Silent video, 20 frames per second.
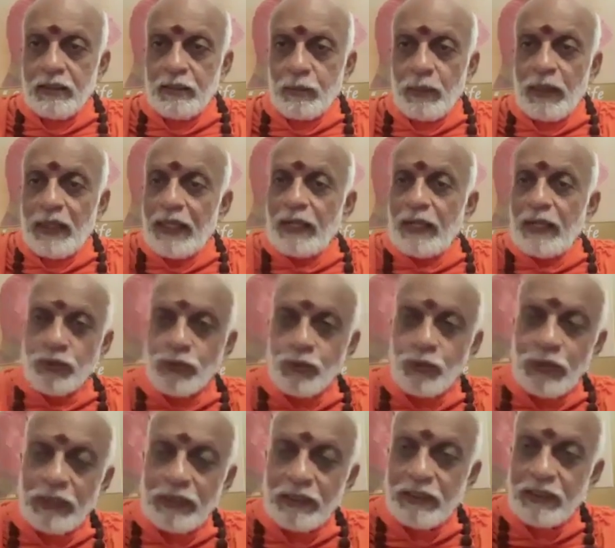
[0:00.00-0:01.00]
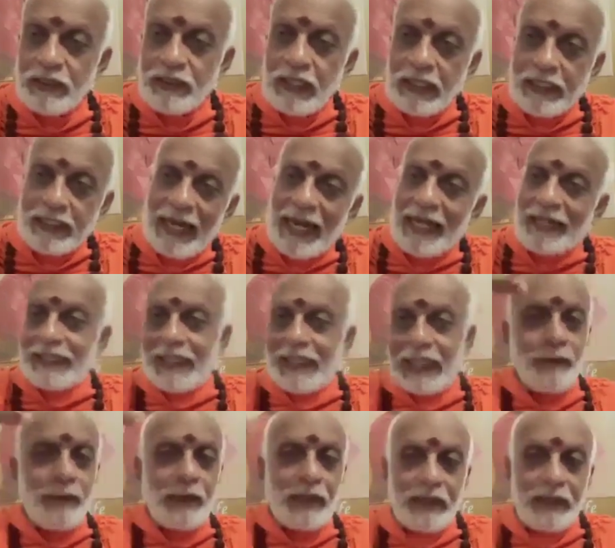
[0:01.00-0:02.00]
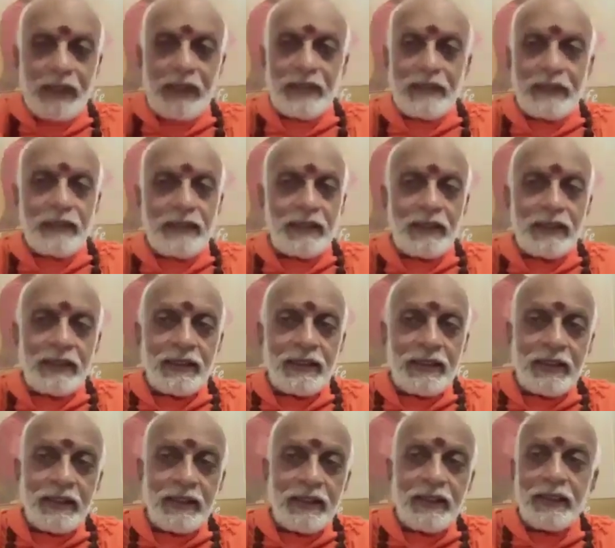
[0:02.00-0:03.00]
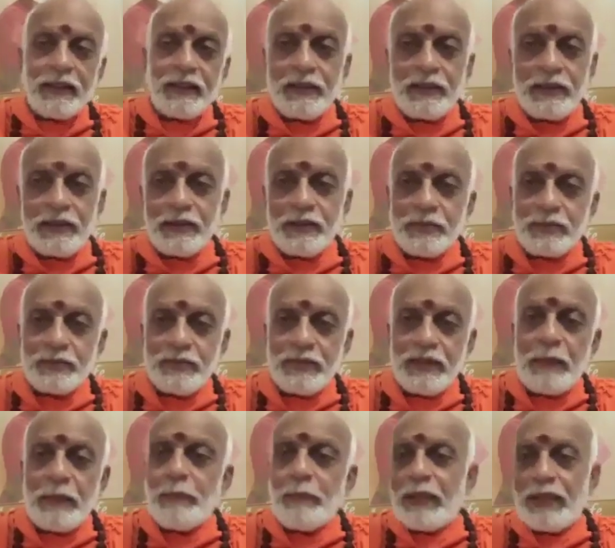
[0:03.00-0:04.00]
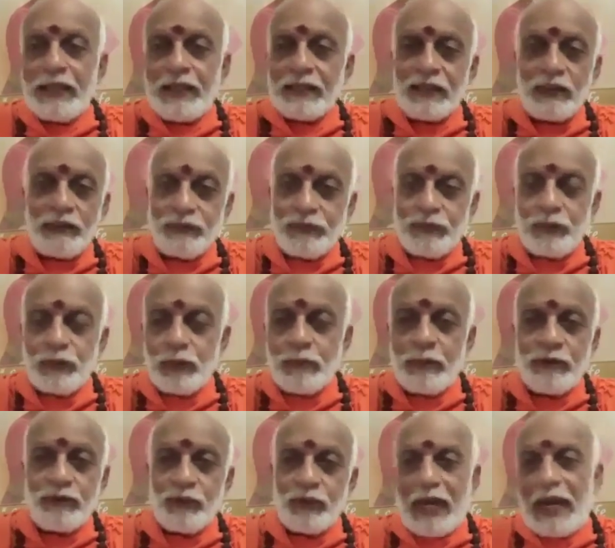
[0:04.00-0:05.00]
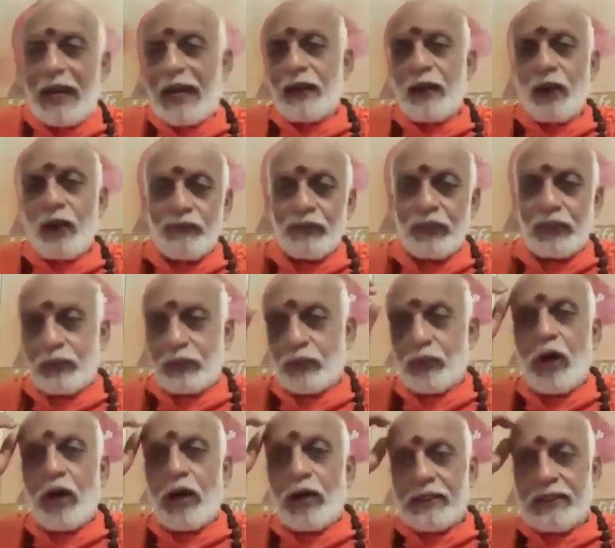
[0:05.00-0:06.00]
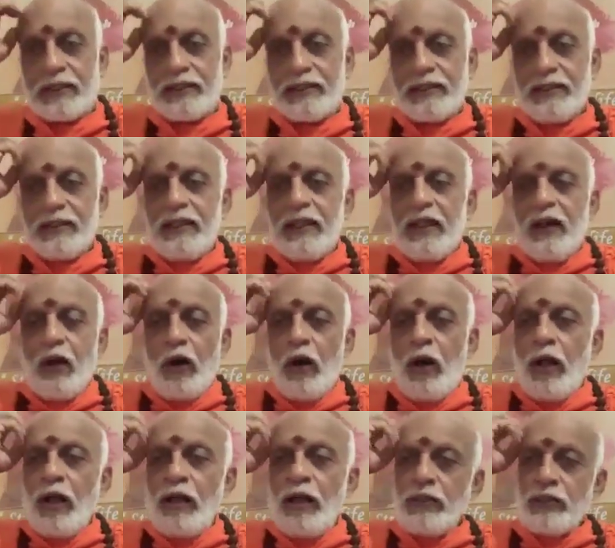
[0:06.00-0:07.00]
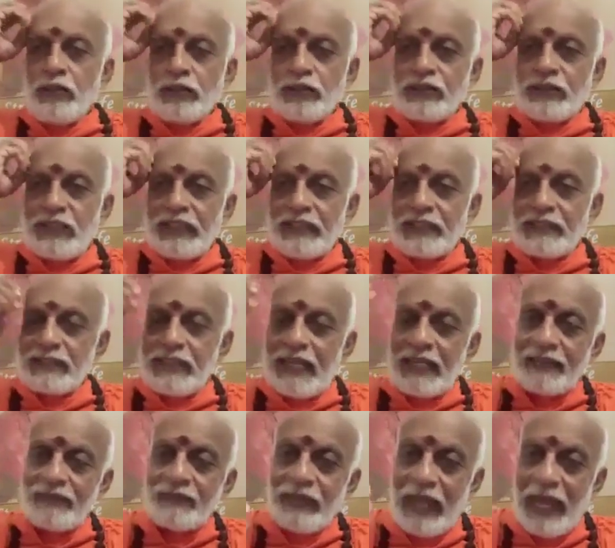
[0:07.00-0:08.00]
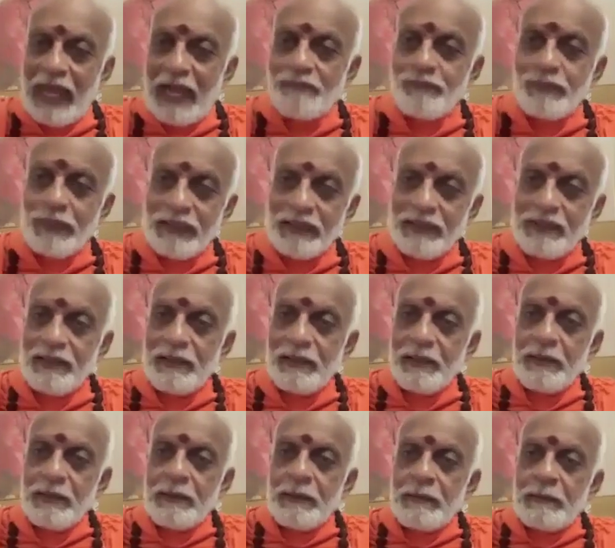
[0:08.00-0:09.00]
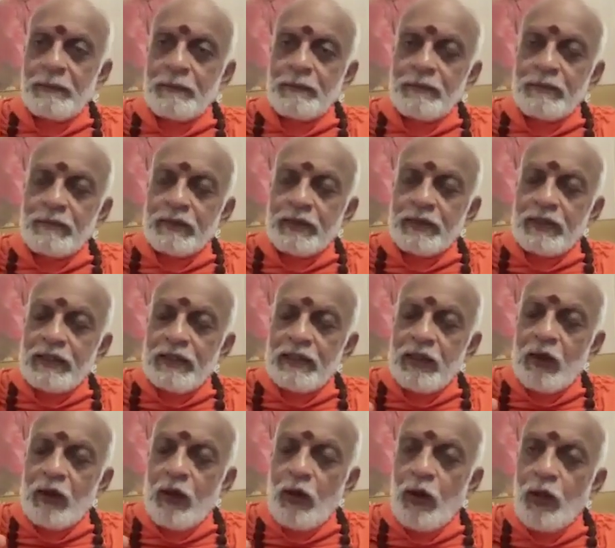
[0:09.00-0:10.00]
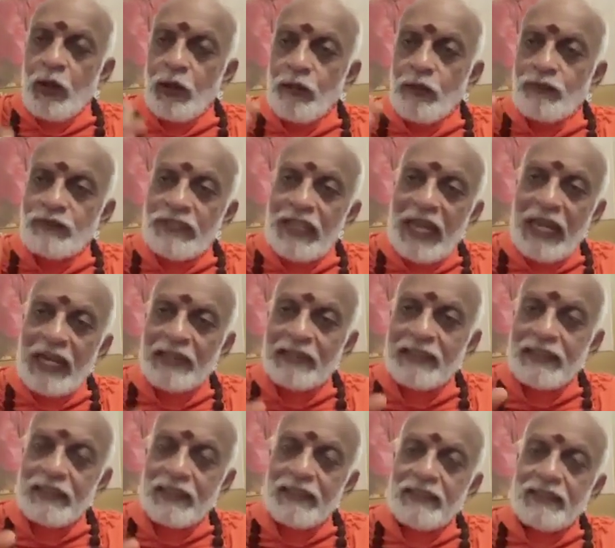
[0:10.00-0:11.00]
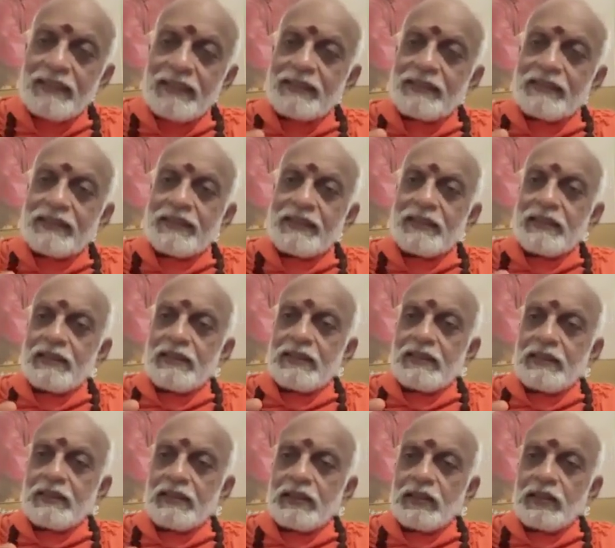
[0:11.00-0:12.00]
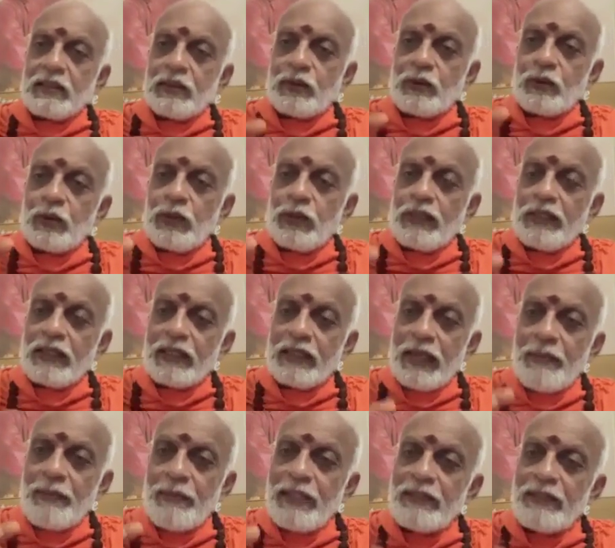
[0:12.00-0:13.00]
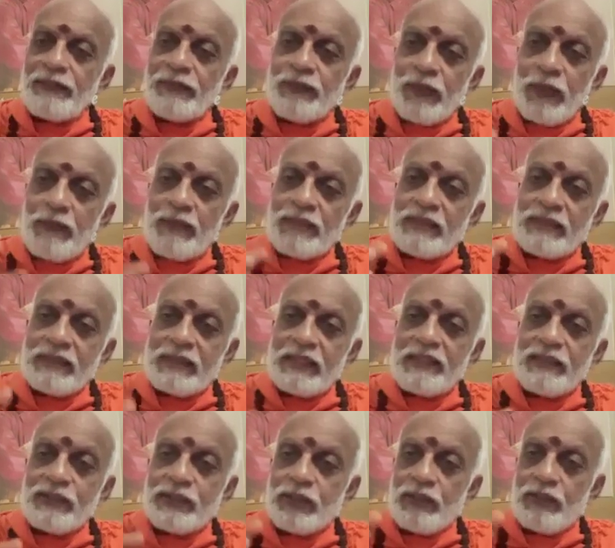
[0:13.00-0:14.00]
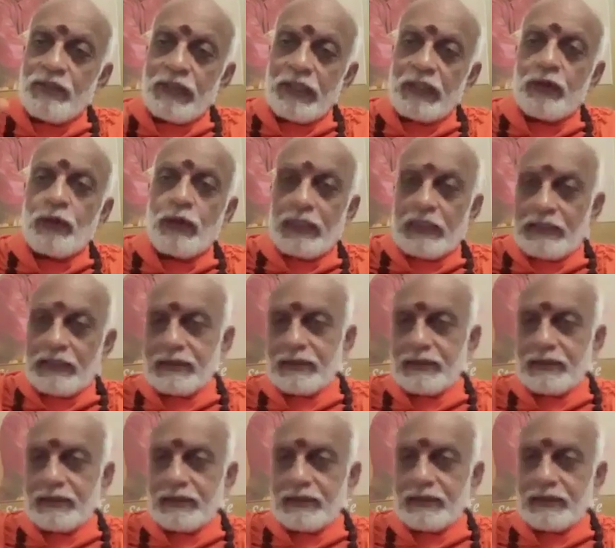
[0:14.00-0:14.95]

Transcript: when I was doing this, the cat came in and nibbled at the food before I had offered to God. All those things that happen, all of that is coming from a sense of ignorance.